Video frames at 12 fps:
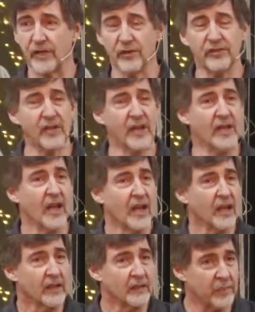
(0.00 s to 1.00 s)
You're saying,
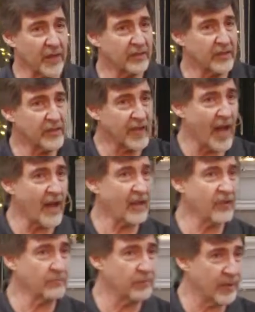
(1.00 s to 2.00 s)
basically, God
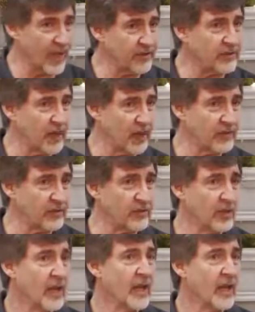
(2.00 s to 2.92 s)
has blessed us.